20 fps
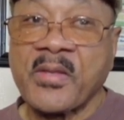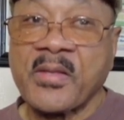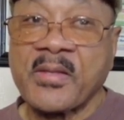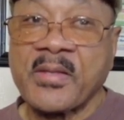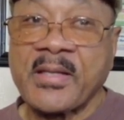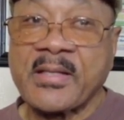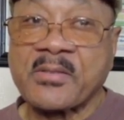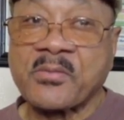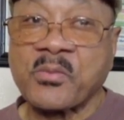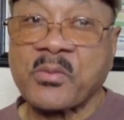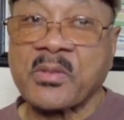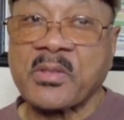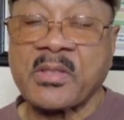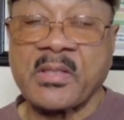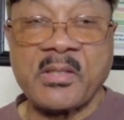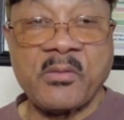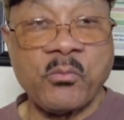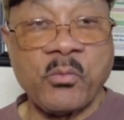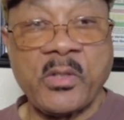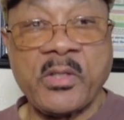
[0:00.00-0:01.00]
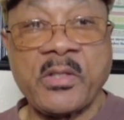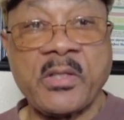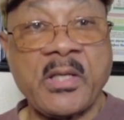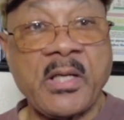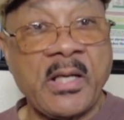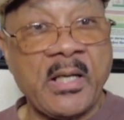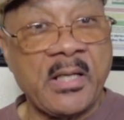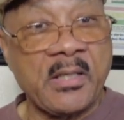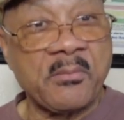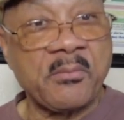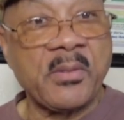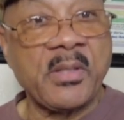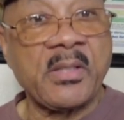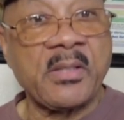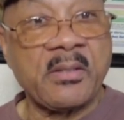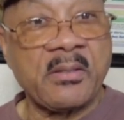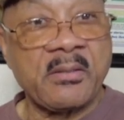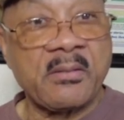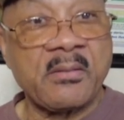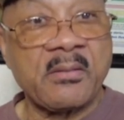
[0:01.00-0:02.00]
That's what way that God made
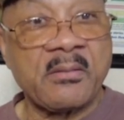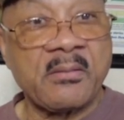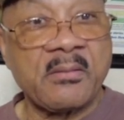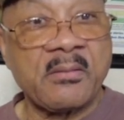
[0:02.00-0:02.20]
it.